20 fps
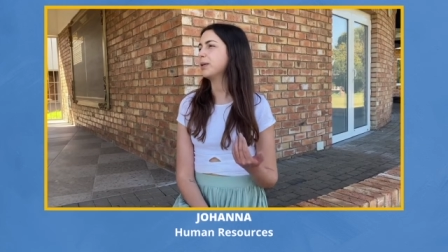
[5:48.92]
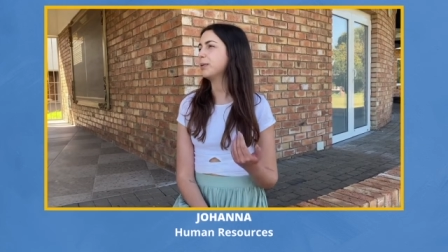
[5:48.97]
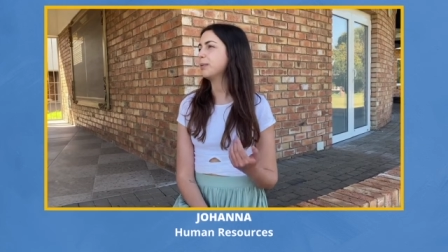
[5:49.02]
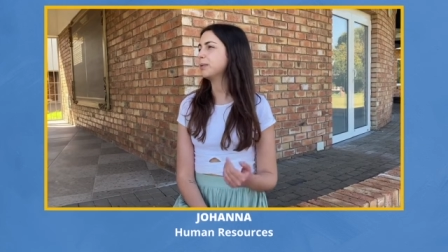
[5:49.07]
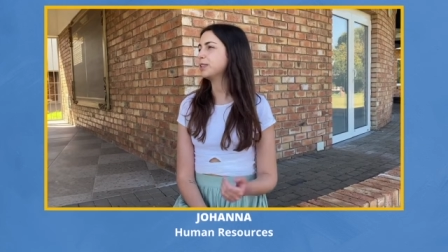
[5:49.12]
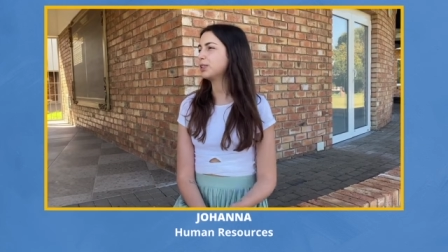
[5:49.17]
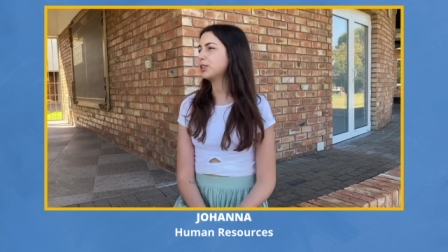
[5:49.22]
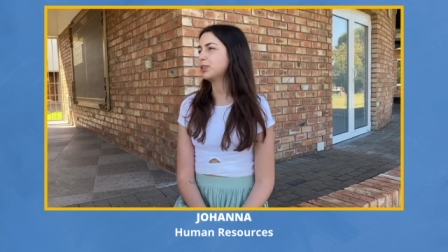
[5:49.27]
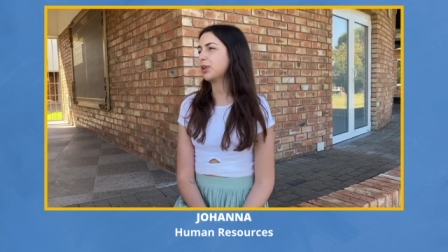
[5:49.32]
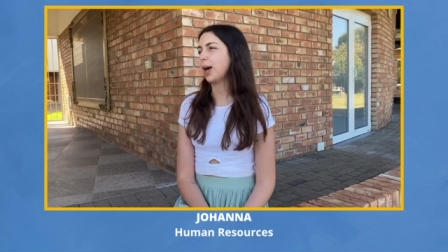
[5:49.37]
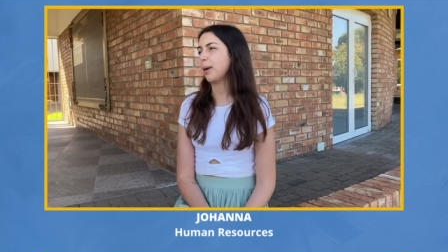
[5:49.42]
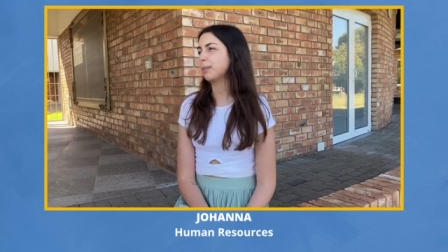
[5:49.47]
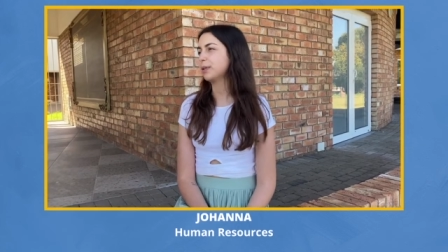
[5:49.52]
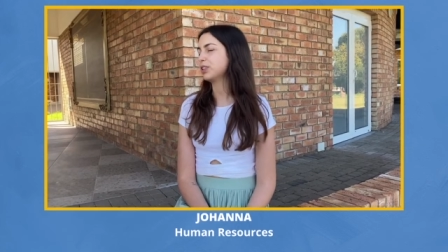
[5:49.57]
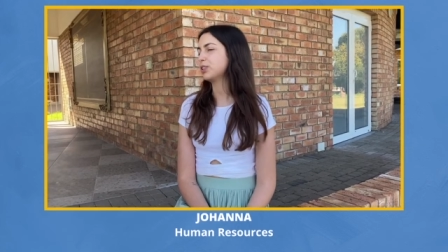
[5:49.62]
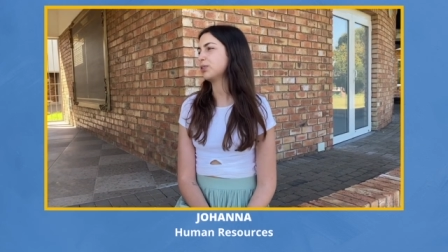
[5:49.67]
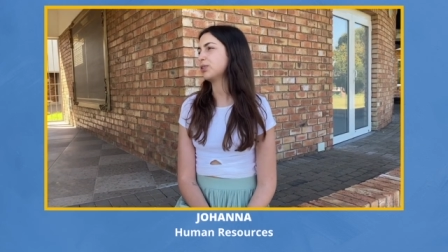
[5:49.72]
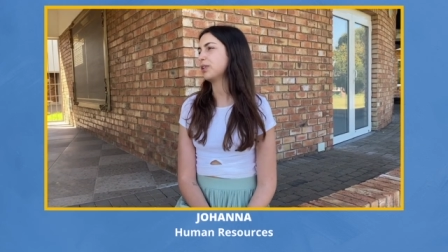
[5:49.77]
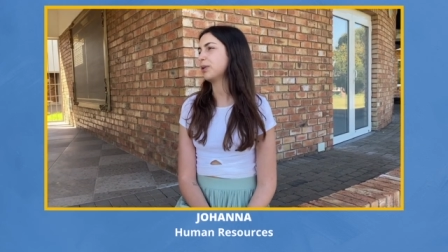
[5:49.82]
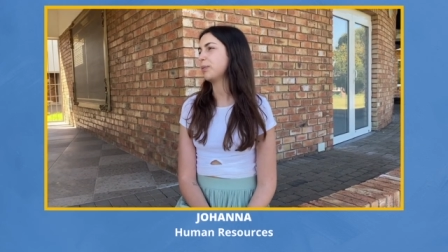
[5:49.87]
will
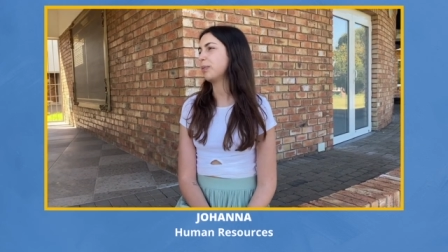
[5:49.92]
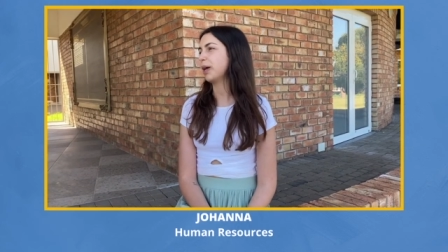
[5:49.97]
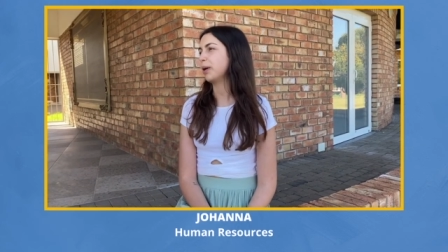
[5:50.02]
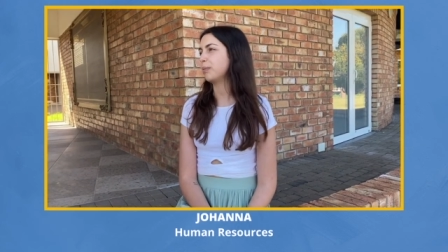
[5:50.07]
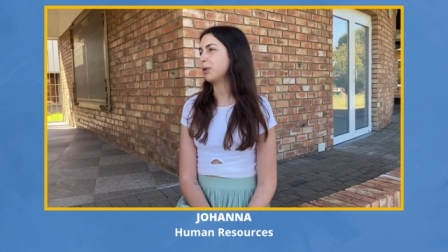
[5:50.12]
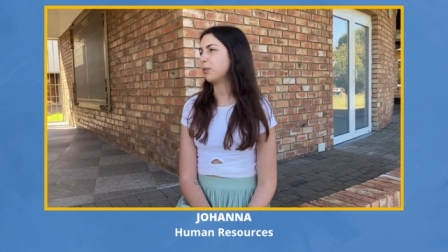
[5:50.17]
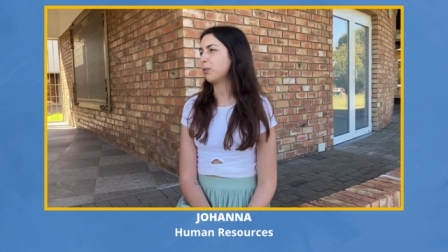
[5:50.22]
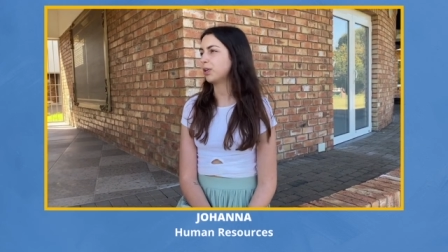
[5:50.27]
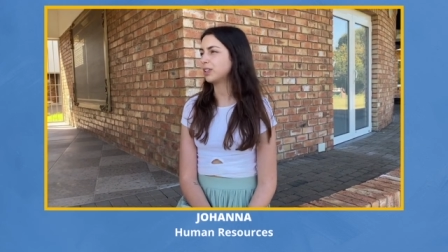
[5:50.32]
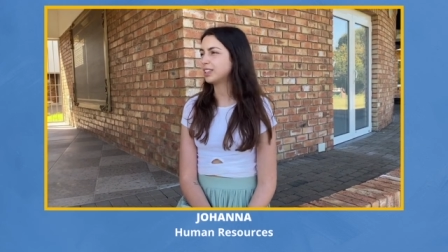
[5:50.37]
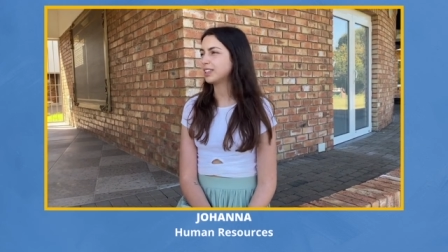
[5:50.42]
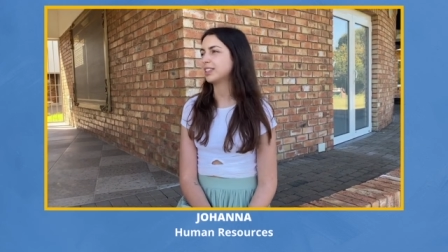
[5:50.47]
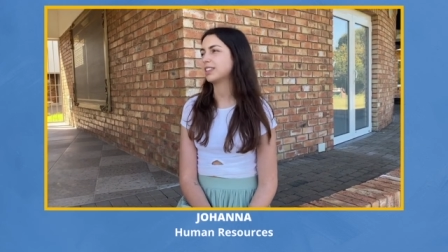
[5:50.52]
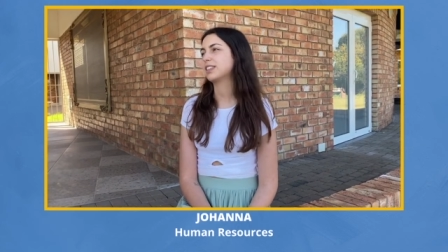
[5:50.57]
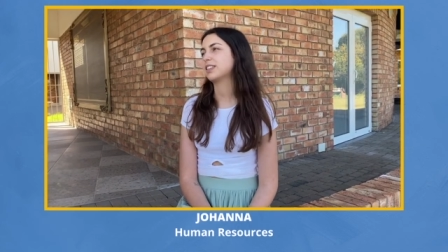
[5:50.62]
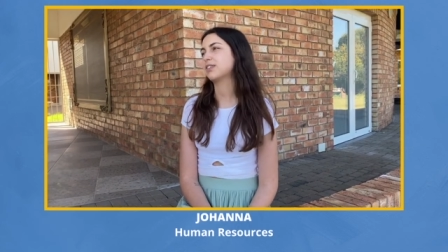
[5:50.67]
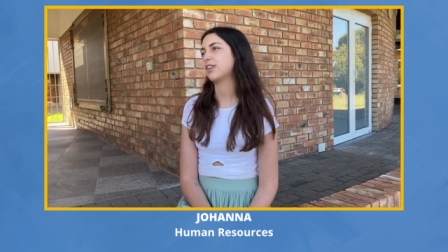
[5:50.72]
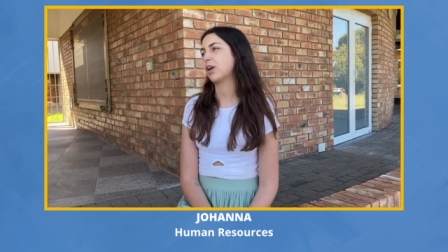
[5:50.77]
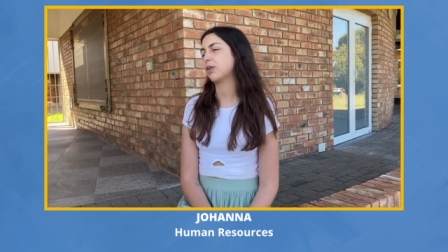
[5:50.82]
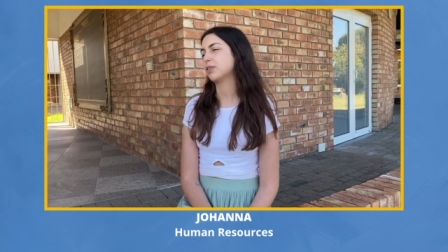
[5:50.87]
happen to the baby once
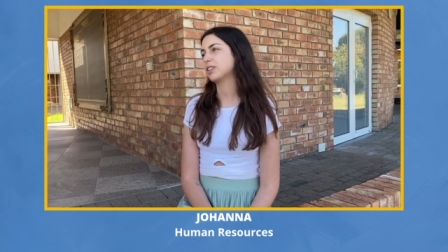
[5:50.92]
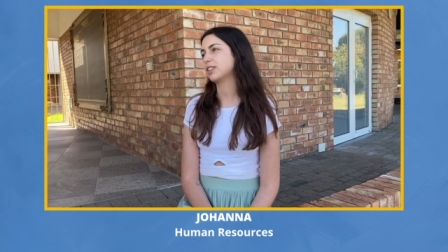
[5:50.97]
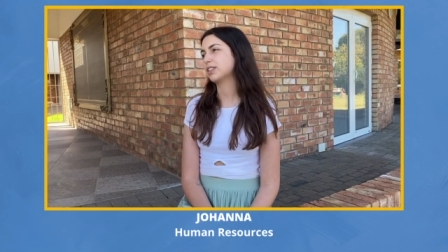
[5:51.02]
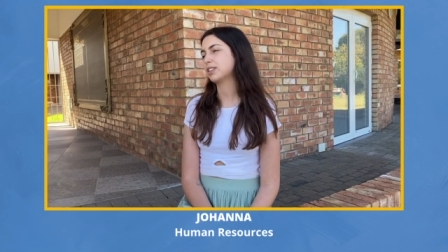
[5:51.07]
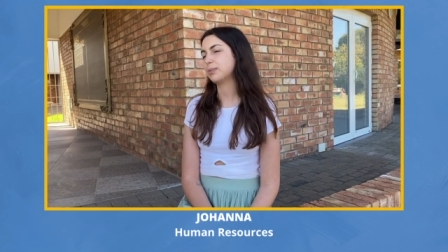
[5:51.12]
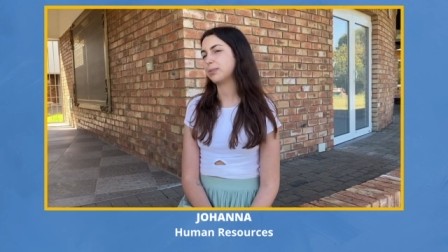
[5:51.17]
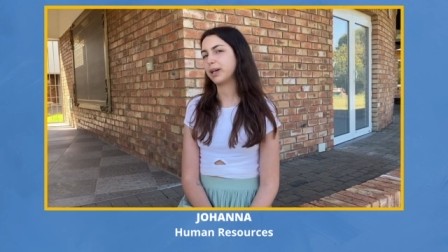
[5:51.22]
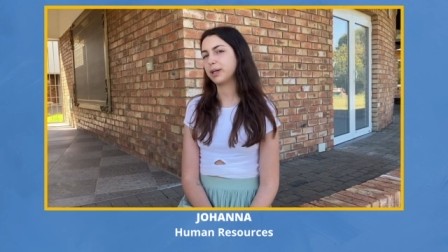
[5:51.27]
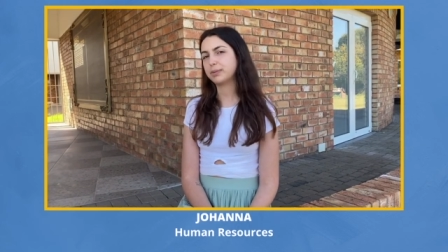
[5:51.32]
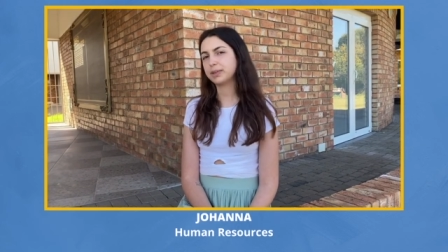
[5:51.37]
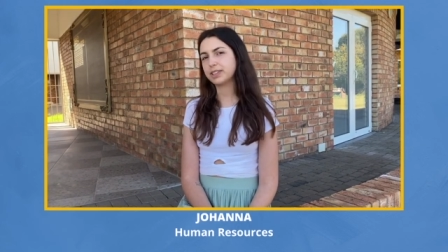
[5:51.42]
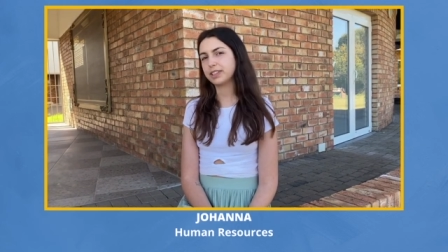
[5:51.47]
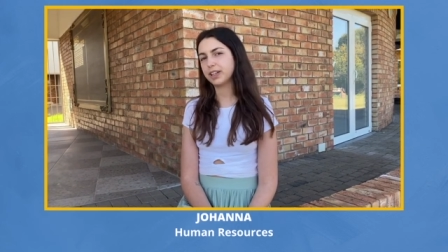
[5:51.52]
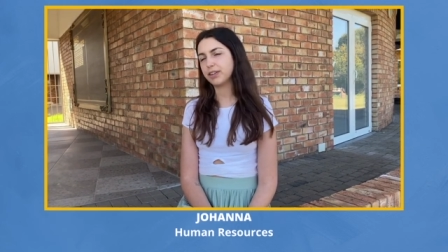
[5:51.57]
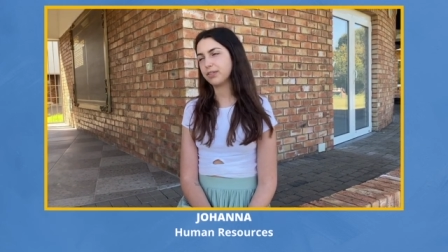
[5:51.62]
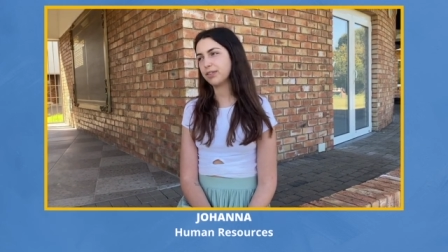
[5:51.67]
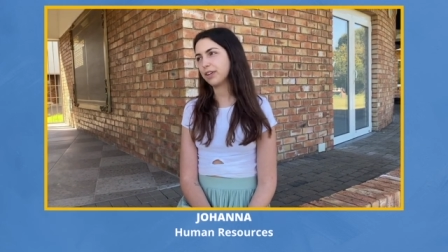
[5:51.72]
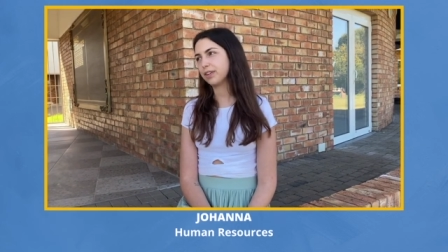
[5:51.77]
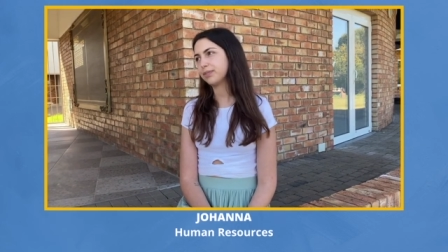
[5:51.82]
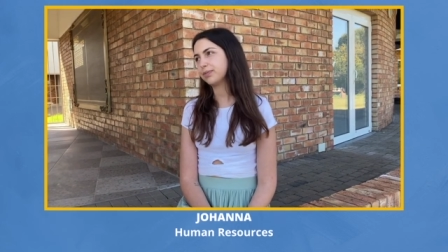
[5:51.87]
it is found in the baby
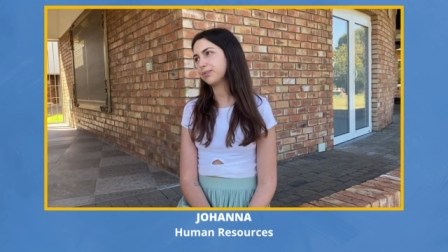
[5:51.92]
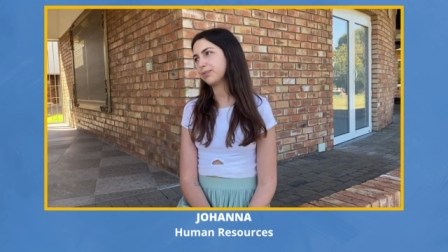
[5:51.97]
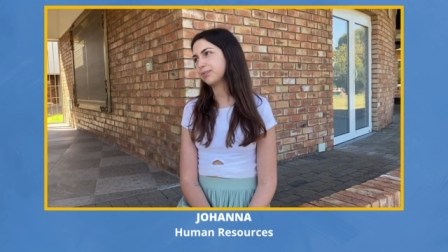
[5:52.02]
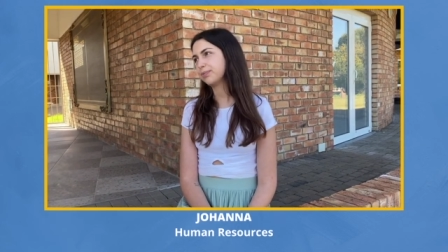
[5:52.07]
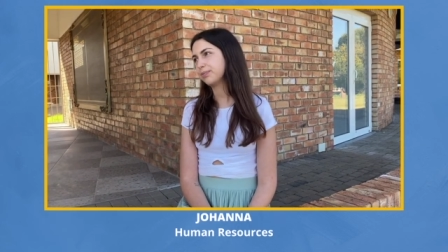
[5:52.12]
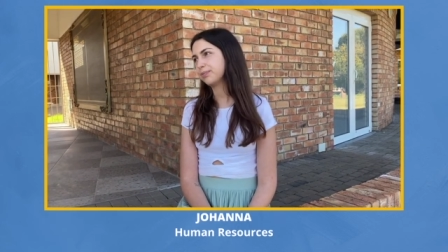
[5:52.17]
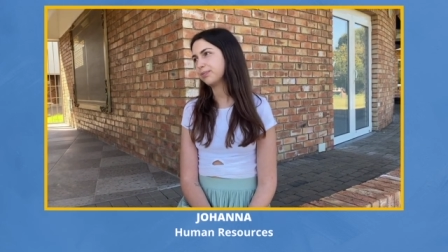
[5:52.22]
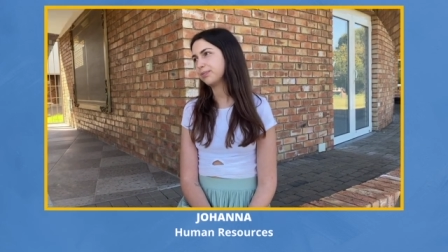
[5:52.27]
saver